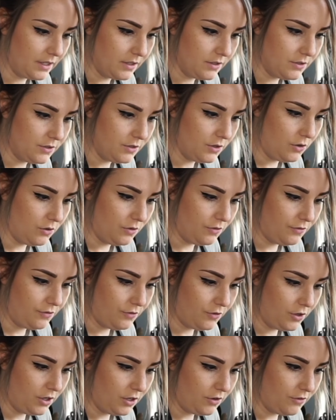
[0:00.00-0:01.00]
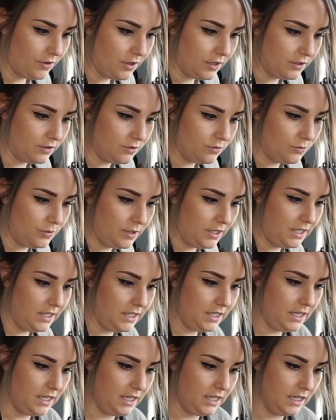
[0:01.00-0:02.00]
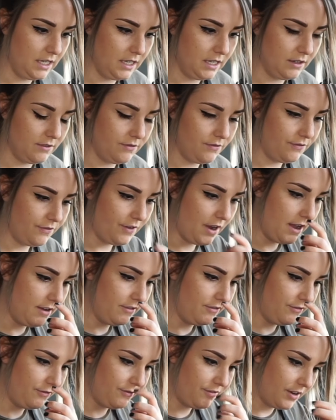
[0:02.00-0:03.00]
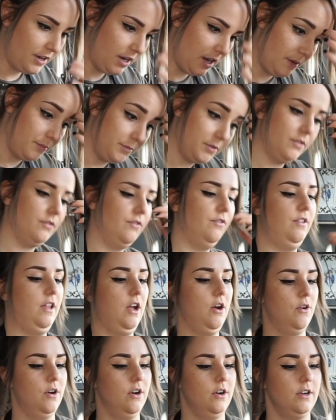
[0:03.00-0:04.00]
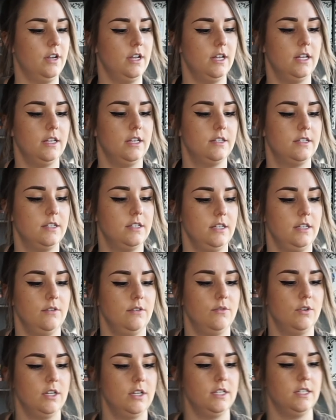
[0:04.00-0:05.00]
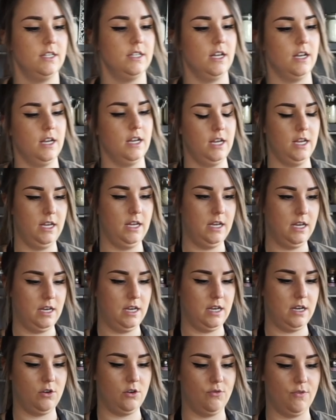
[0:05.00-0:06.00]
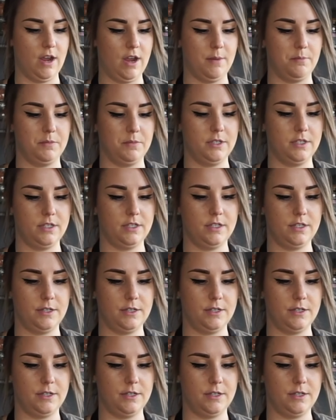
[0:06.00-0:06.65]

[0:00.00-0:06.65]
so for the crust, we need five cups of flour. Okay, let's see what is that in grams.